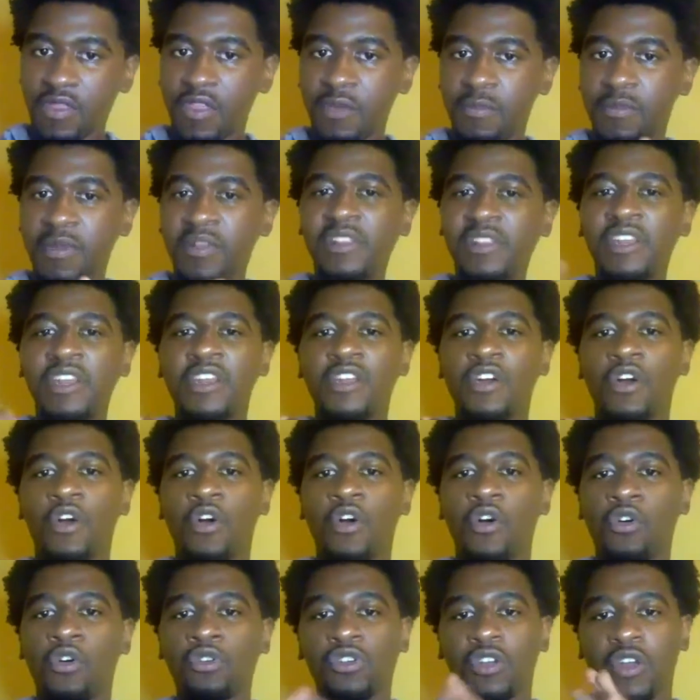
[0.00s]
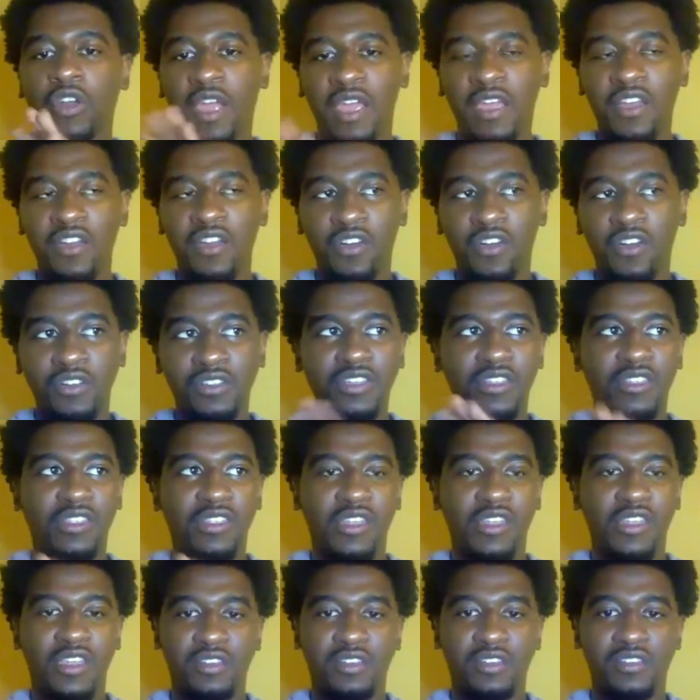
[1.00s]
the ability to hold or hang
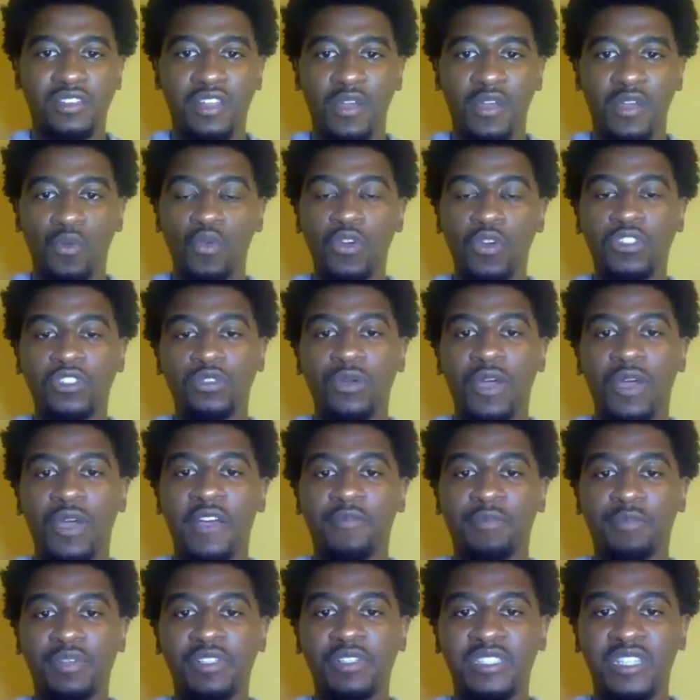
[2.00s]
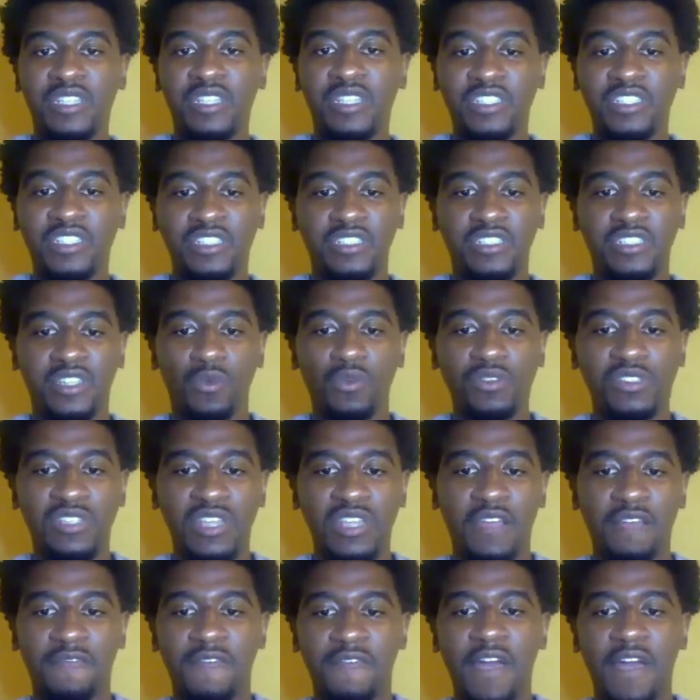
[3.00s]
on to things, they want to have possessions,
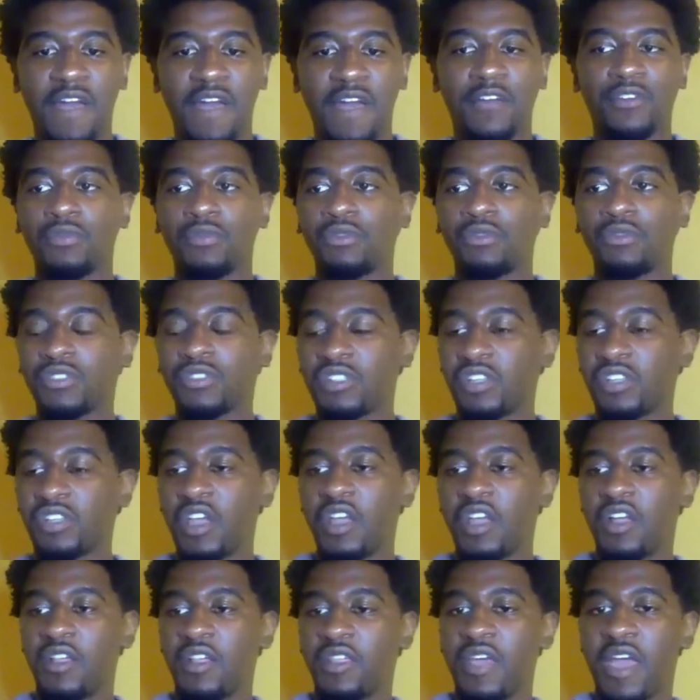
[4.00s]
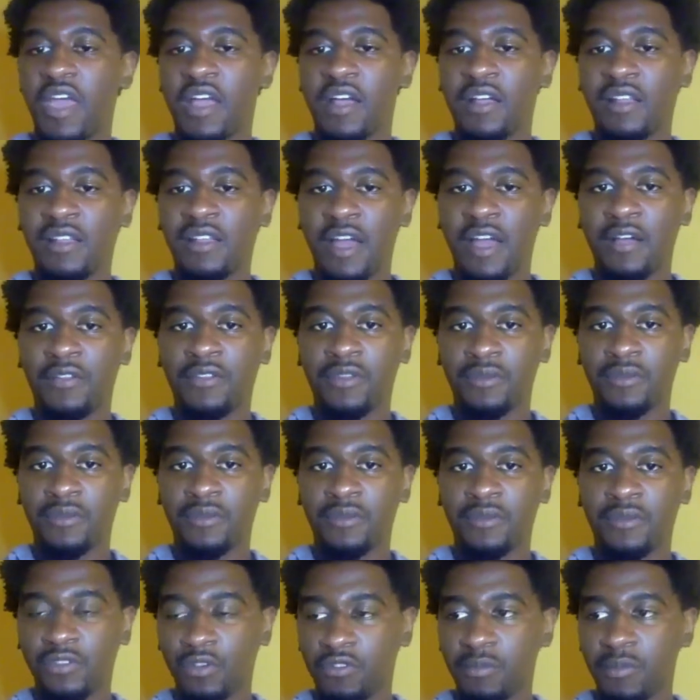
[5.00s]
they want to have valuables that
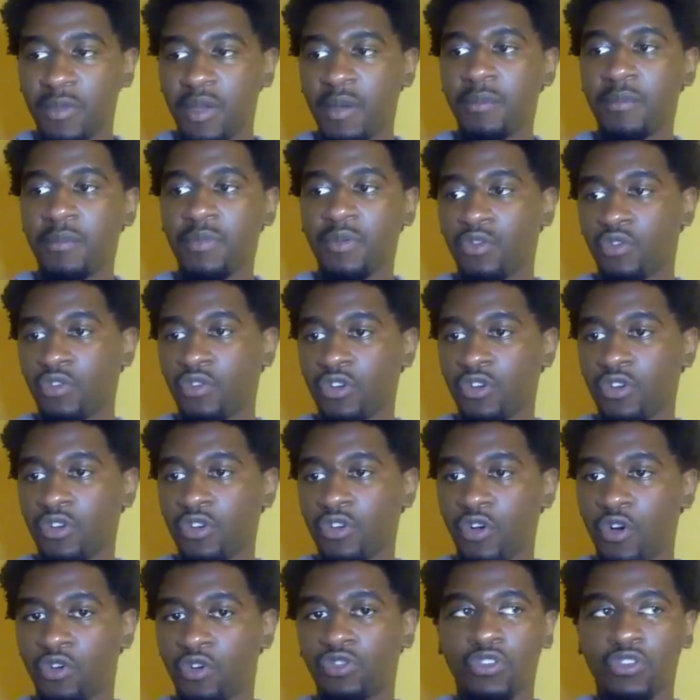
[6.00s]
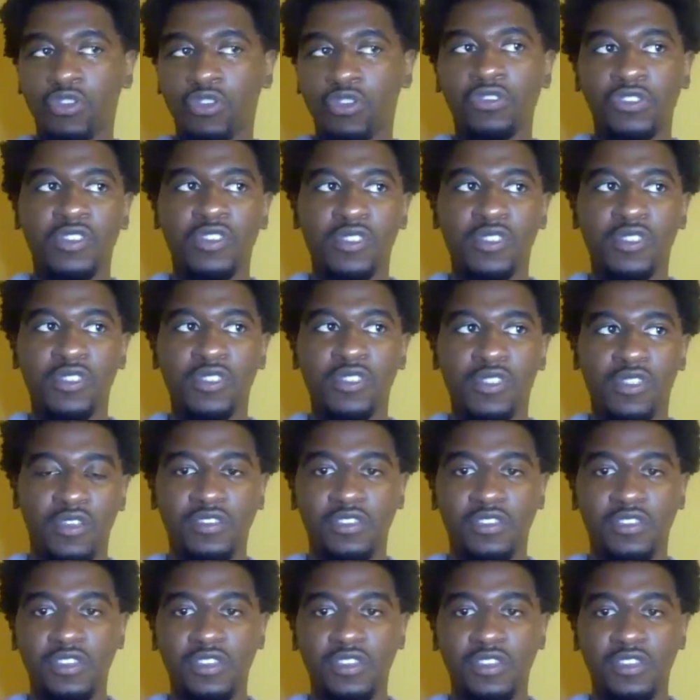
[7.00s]
allow them to remember or to hold on to
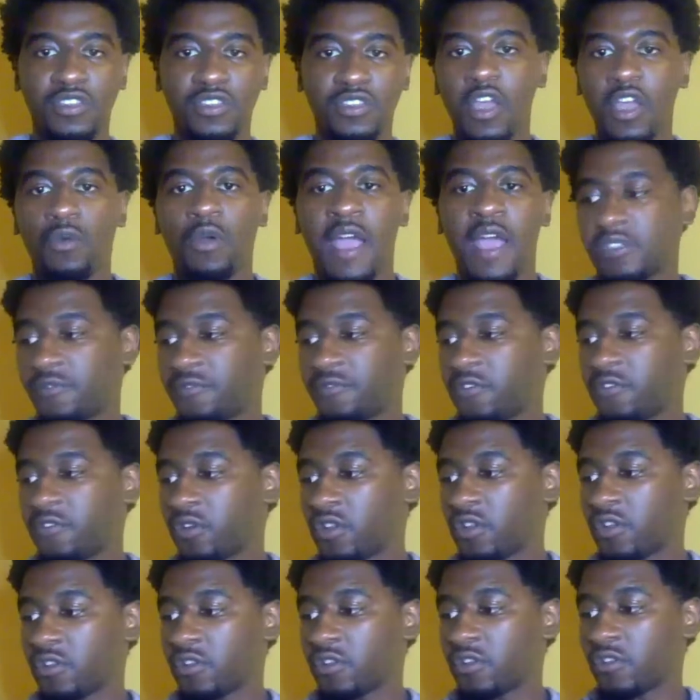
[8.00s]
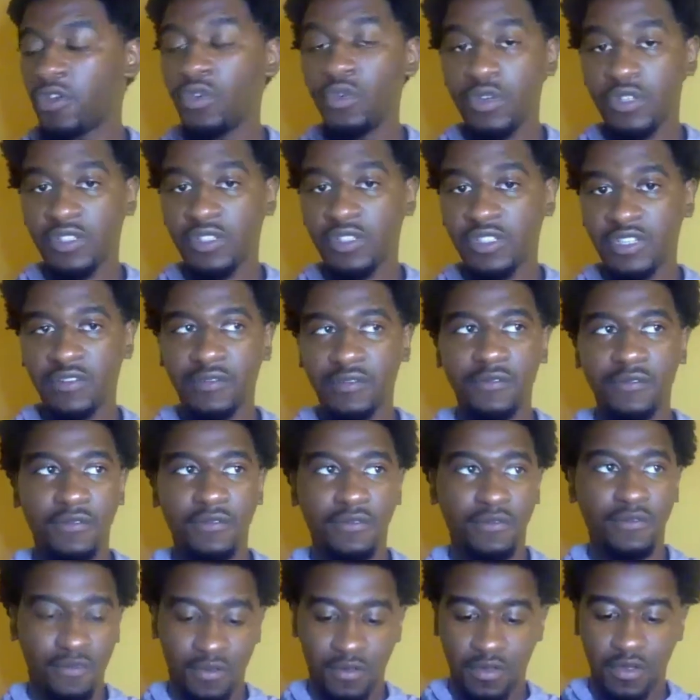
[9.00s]
things. Whereas if you're an
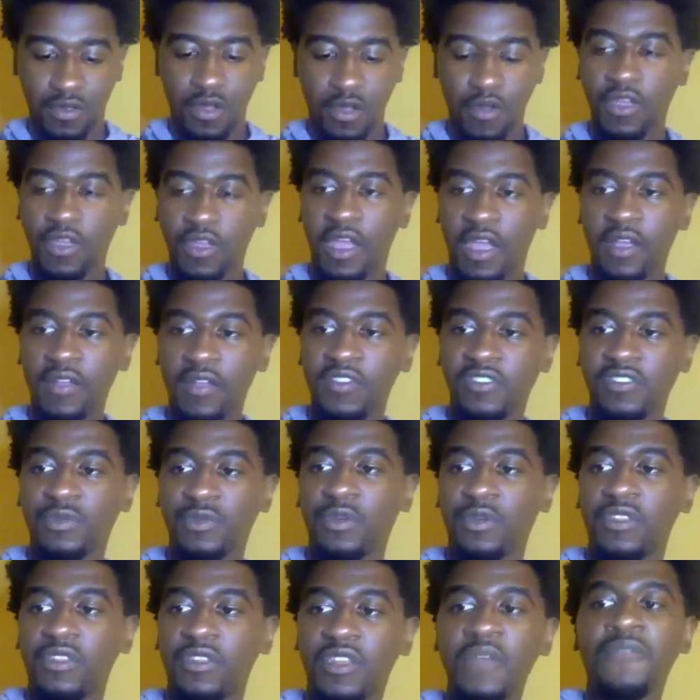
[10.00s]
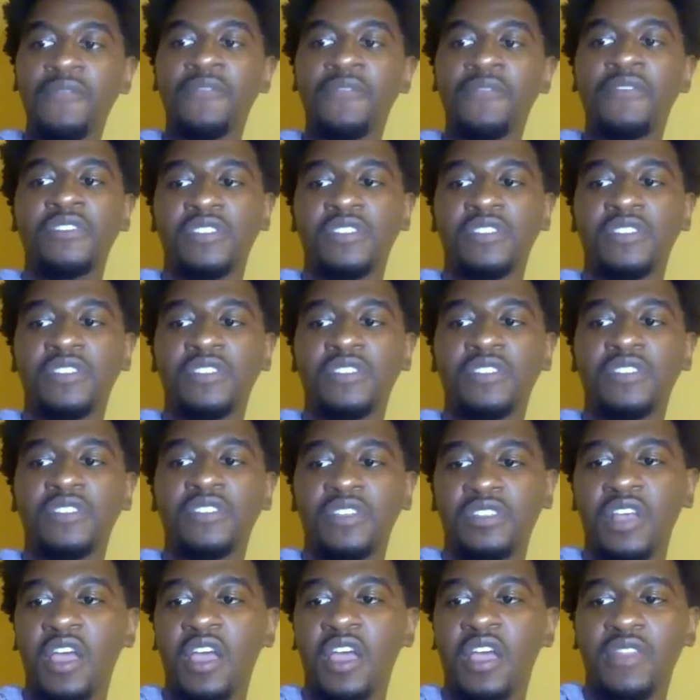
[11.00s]
intuitive, okay, this is where the difference
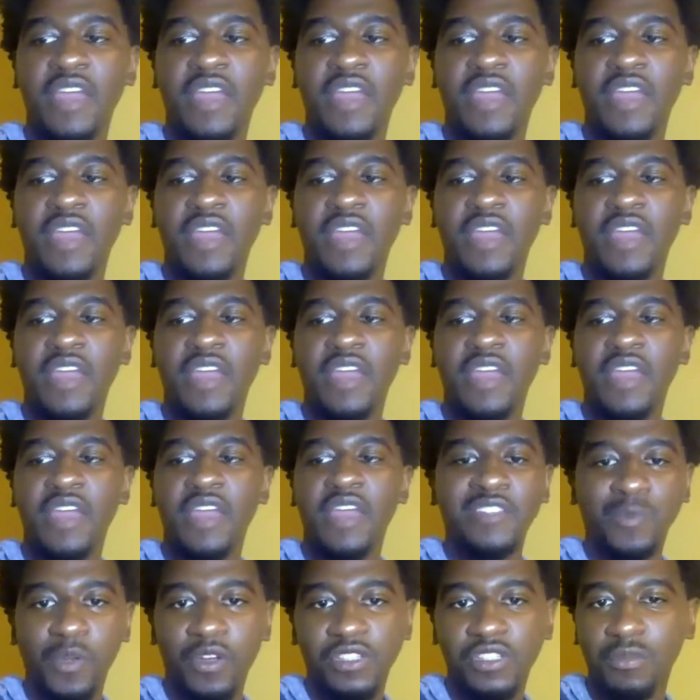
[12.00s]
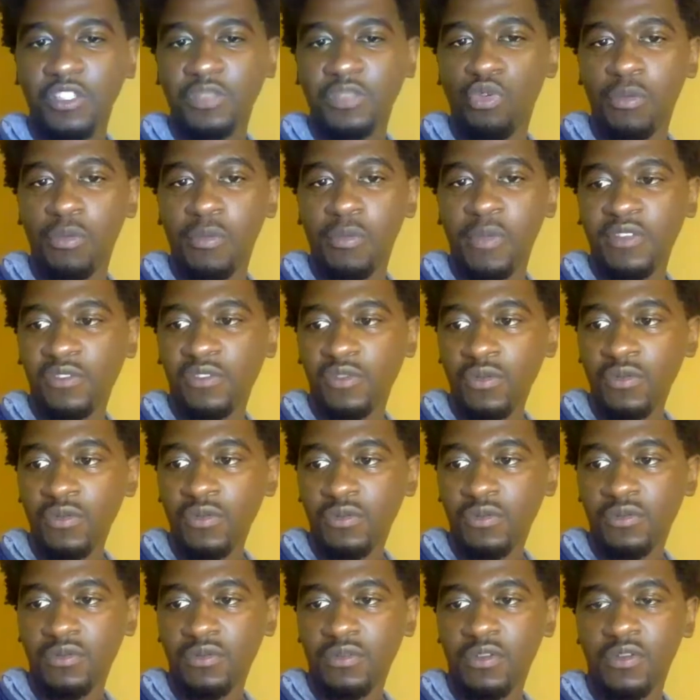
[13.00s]
is, that experience is much more
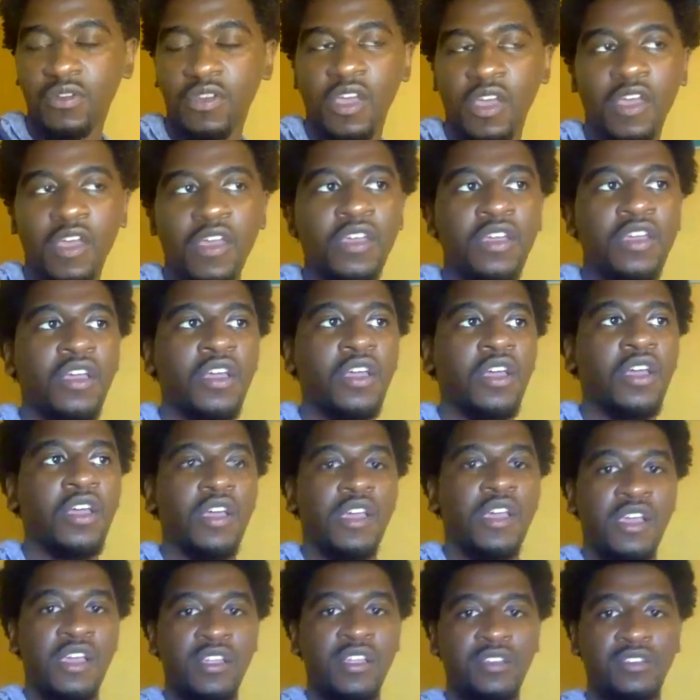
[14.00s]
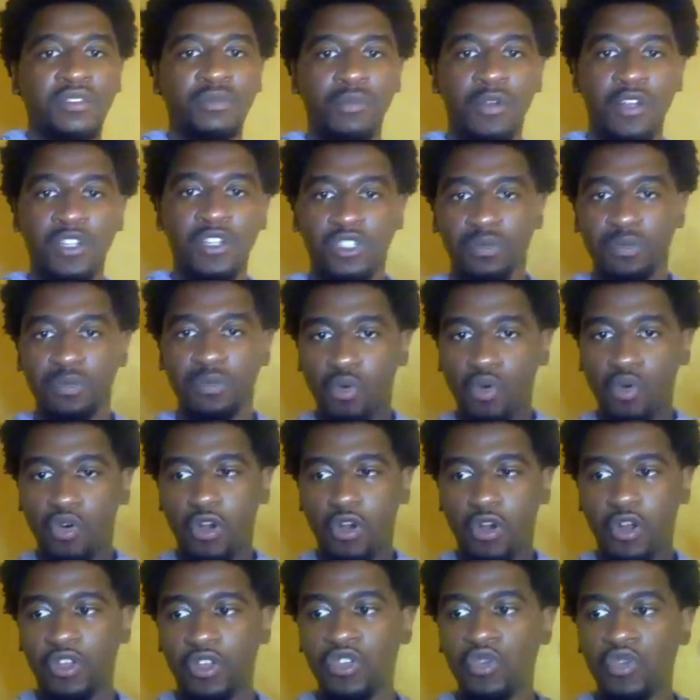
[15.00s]
mental, okay? it is
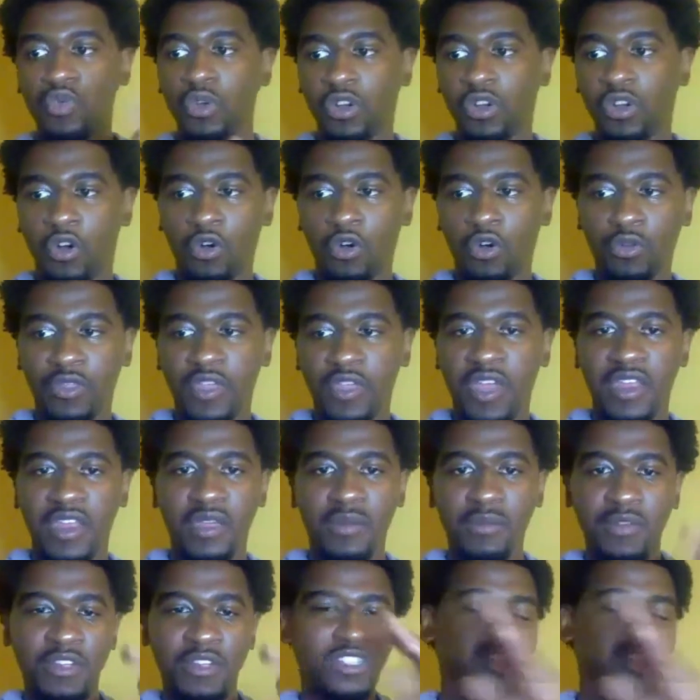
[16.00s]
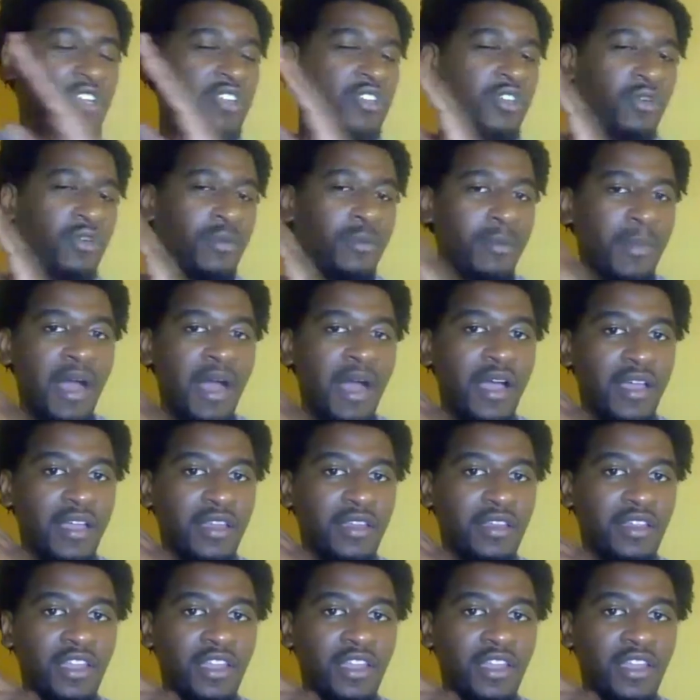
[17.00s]
much more, you would hold that image in your